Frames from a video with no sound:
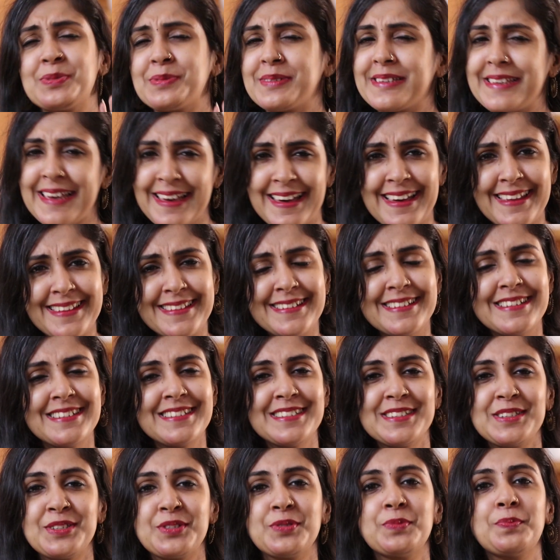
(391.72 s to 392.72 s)

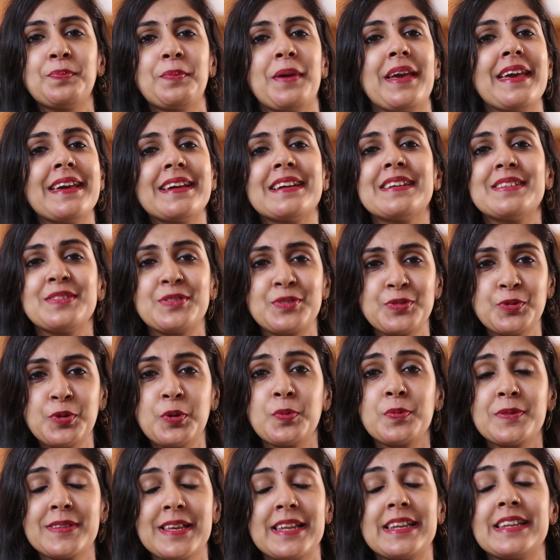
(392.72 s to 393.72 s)
together to make
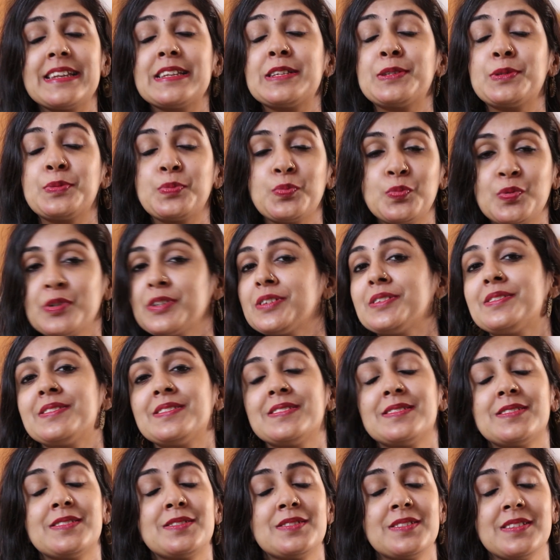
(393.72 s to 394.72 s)
soups, and it would
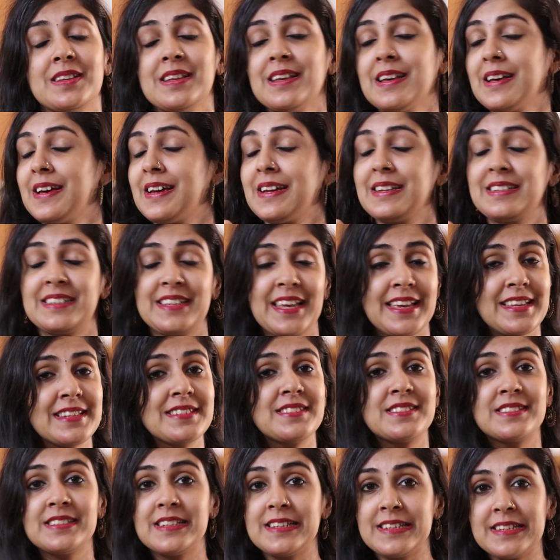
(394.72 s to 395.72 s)

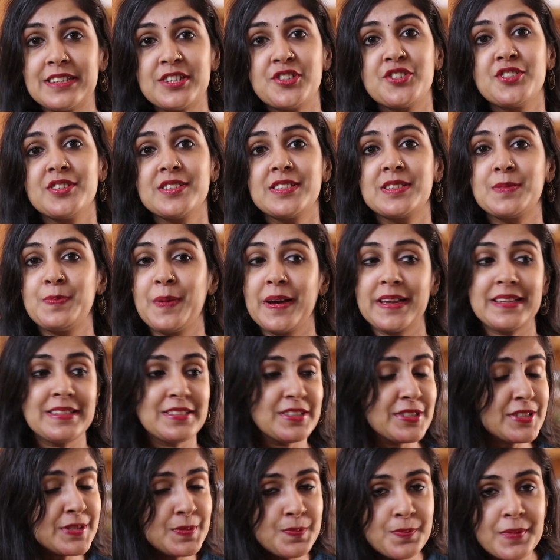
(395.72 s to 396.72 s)
taste delicious by
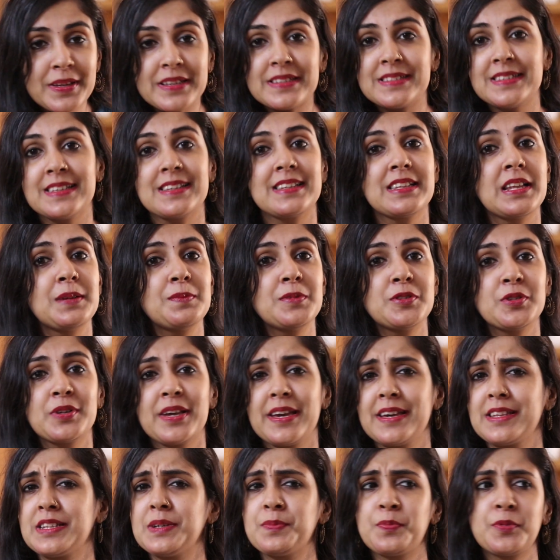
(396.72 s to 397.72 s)
just mixing them
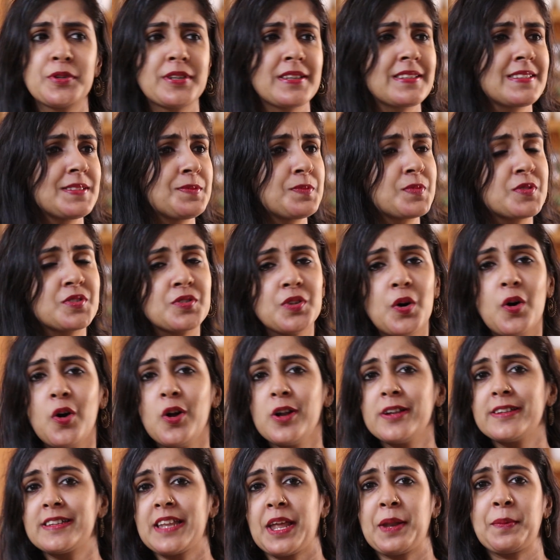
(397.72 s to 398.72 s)
together, putting some
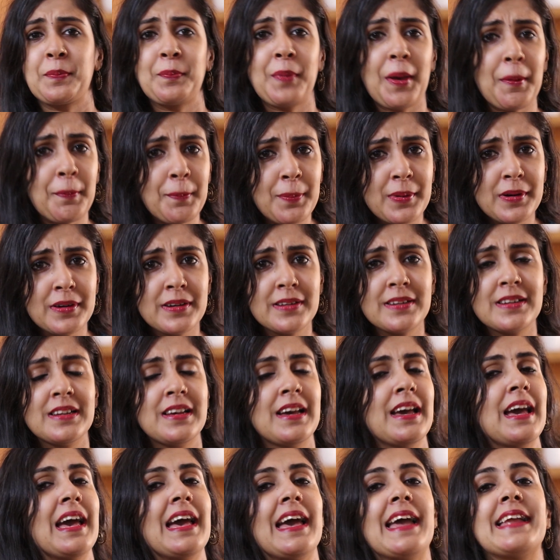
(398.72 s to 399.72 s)
salt and
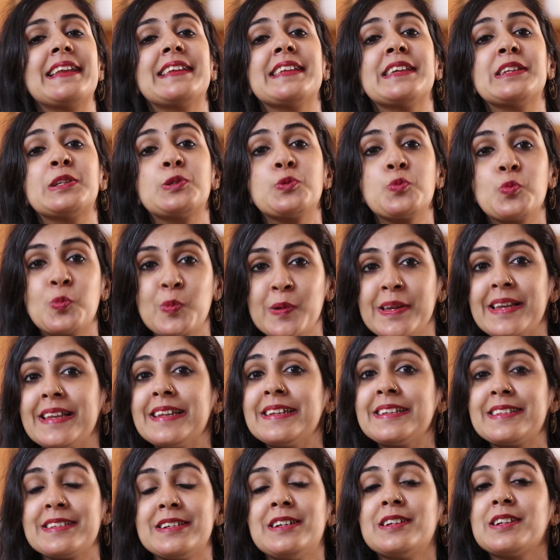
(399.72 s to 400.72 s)
pepper, and it
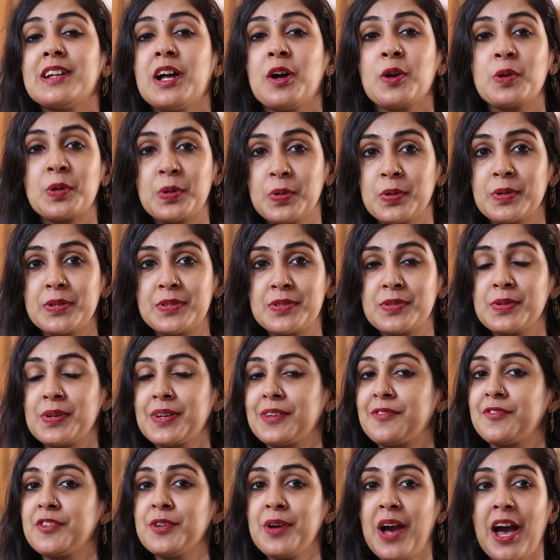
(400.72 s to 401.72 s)
will turn out good. So
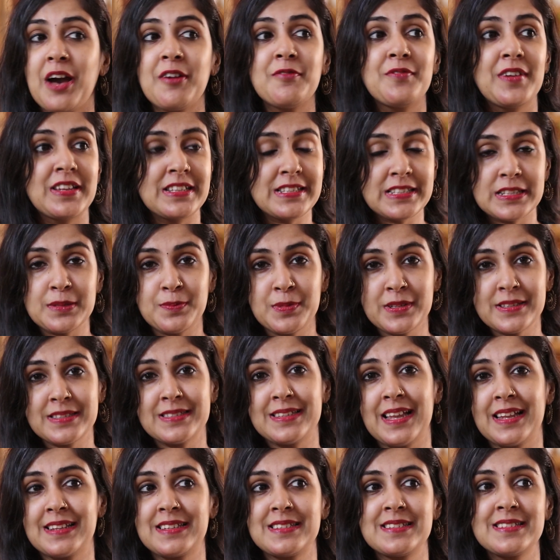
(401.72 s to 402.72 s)
if you have
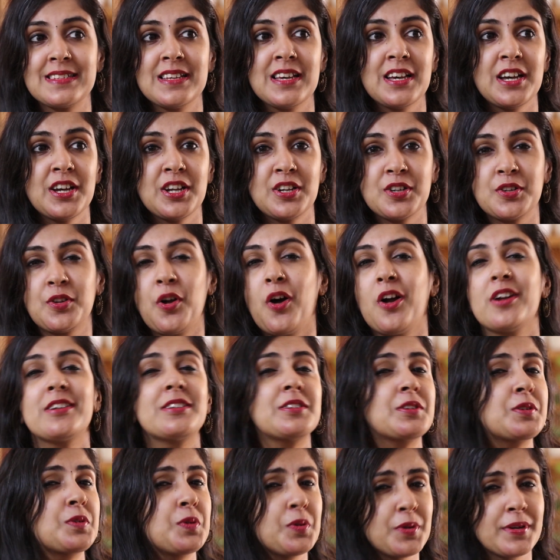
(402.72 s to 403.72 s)
vegetables that's
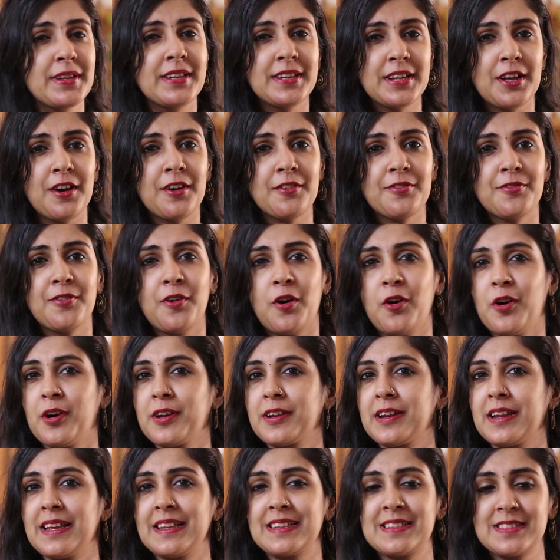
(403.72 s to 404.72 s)
not good enough
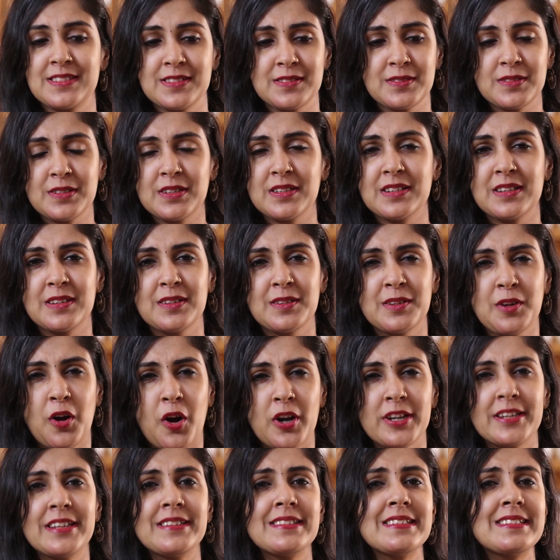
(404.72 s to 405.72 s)
or it's
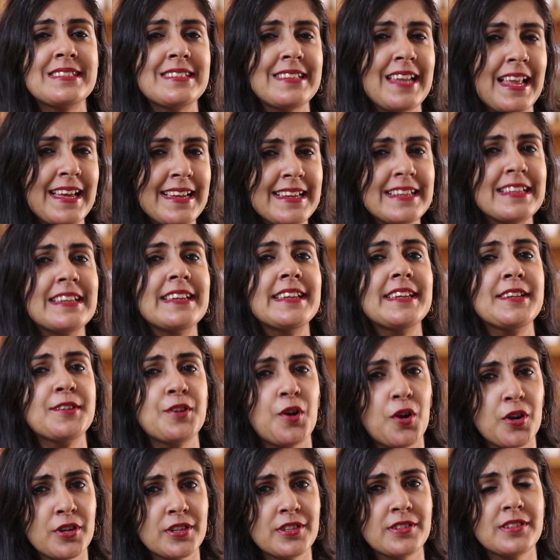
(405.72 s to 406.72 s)
gotten slightly
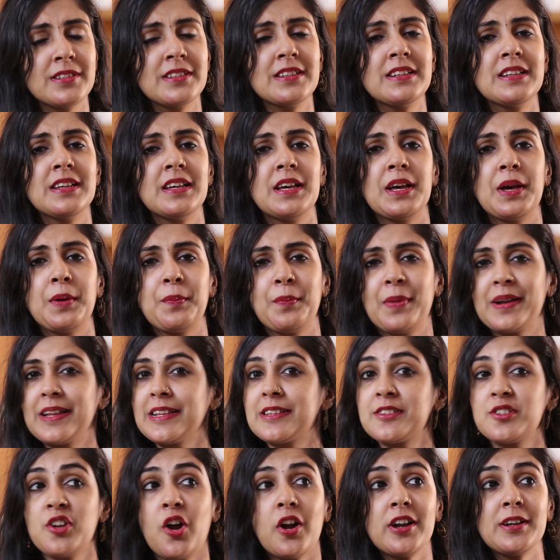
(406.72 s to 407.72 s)
rotten but
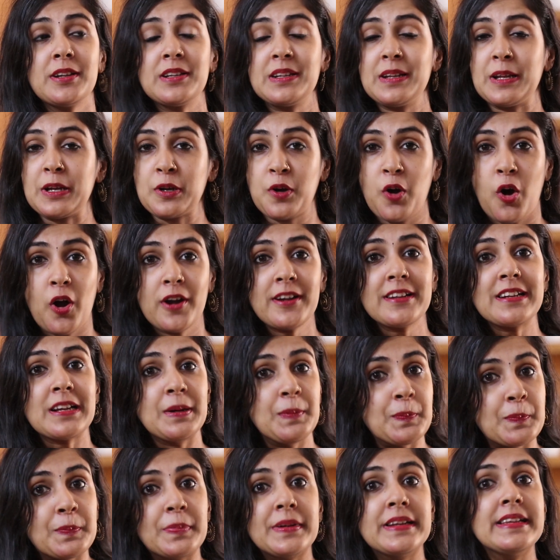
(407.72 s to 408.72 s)
it's not gone
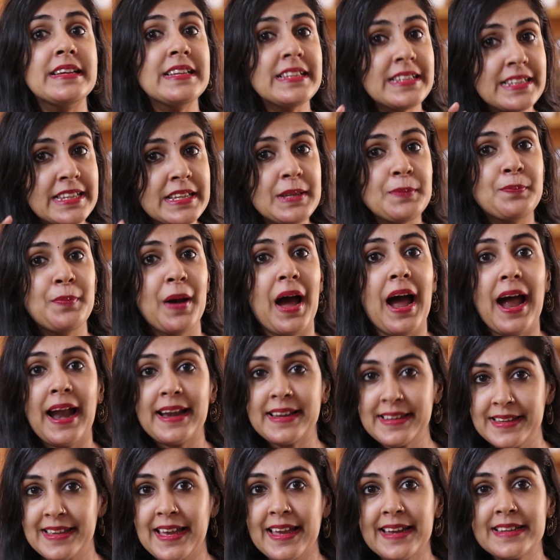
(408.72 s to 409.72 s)
completely
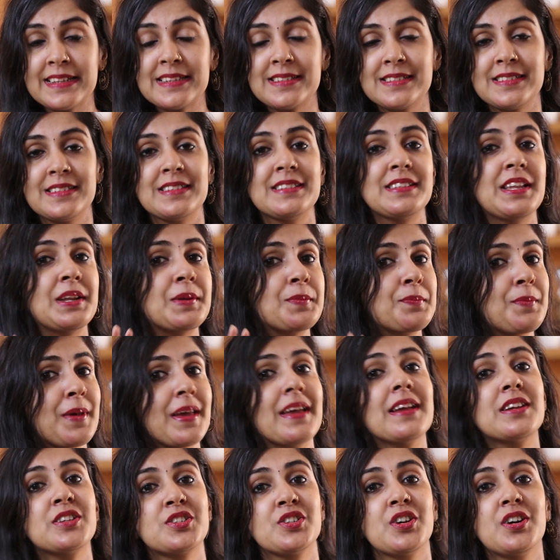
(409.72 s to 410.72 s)
bad yet, then
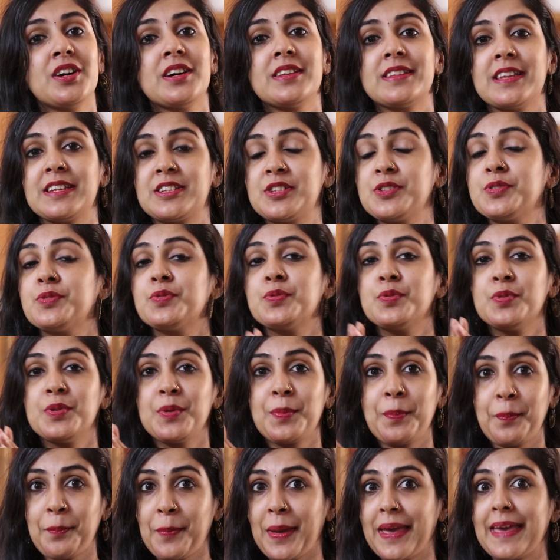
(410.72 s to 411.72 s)
make sure that
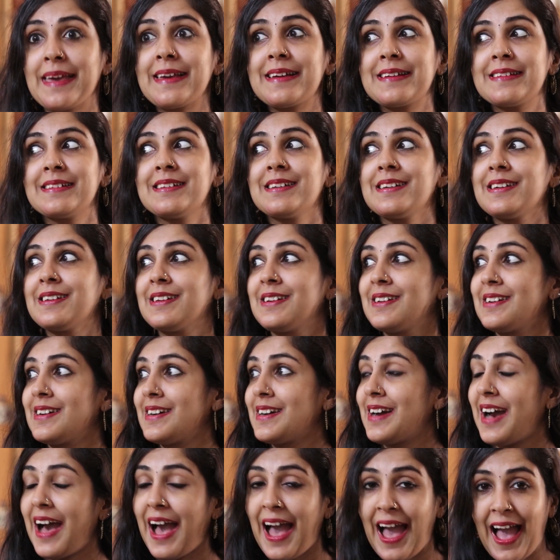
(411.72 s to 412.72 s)
you make
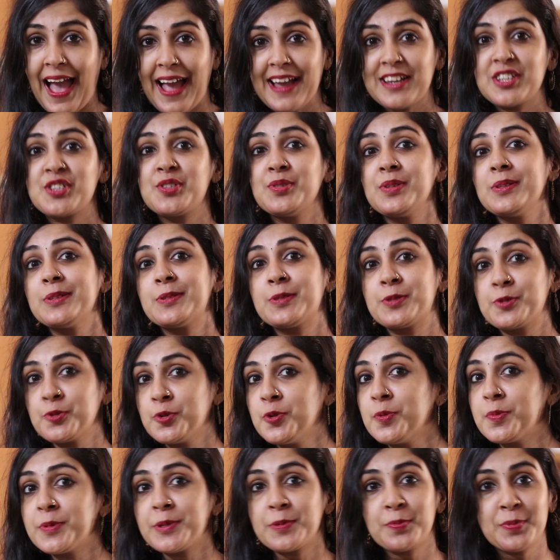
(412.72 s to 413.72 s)
actual
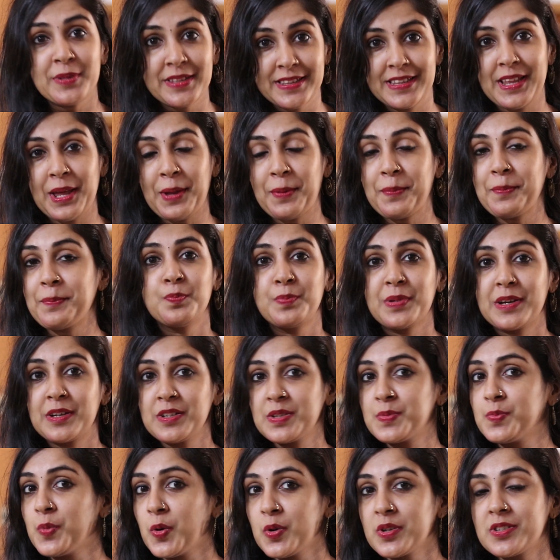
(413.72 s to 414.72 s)
soups with them,
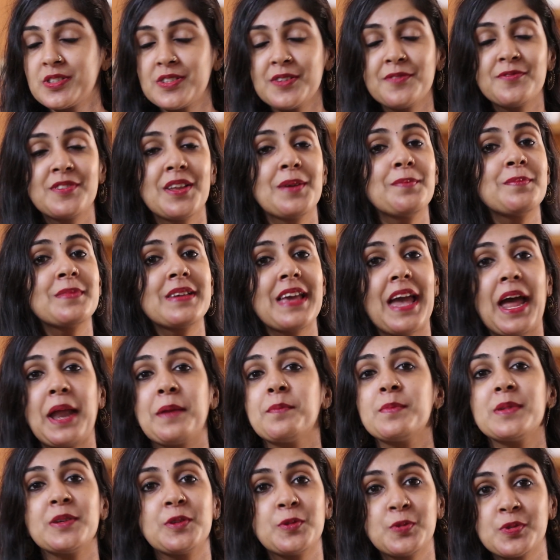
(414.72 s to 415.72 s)
because most of them
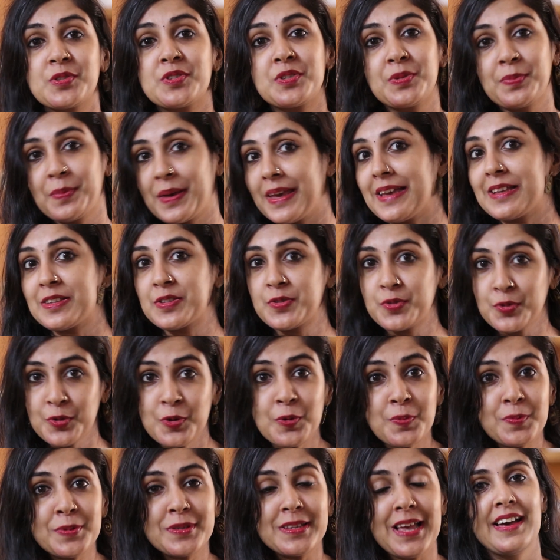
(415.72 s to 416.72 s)
can be used to make
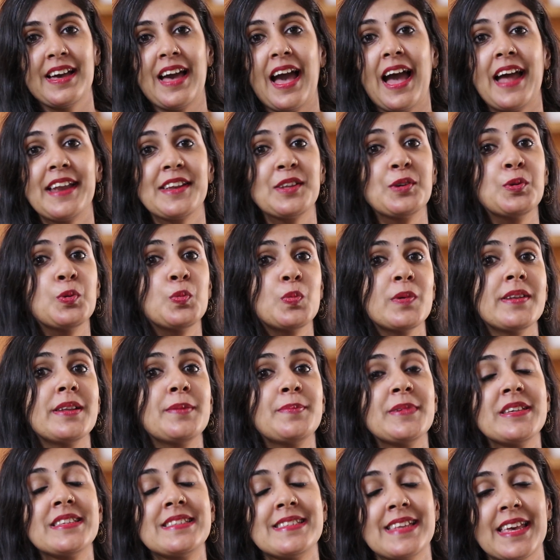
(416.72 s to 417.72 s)
soups, and you
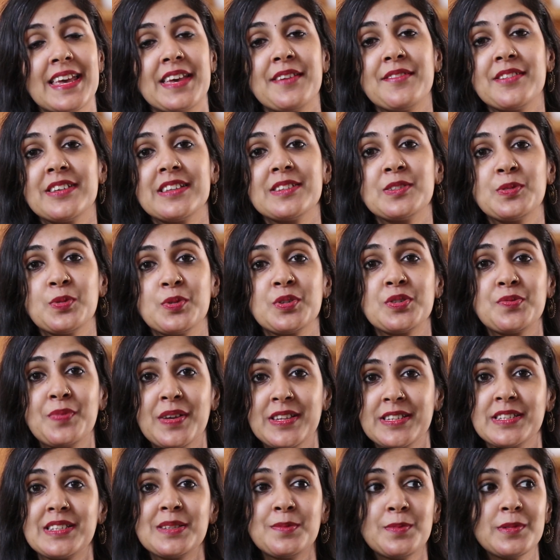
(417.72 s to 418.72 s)
will be saving those
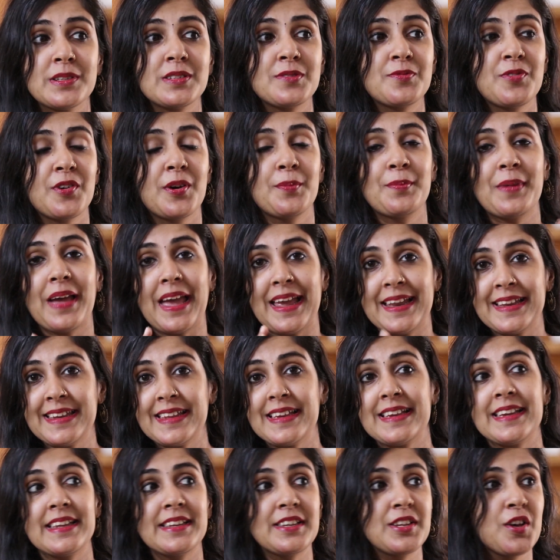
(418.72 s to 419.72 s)
vegetables from
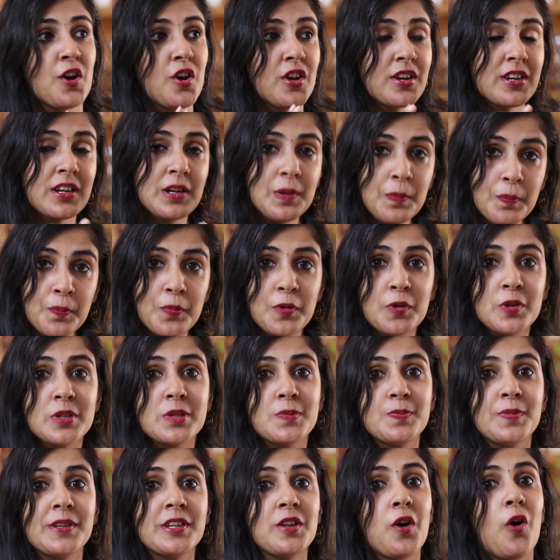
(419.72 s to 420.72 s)
ending in your
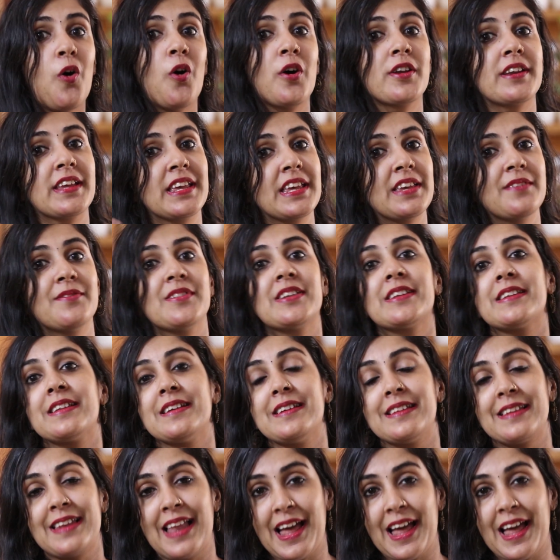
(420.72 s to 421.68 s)
compost bin or even a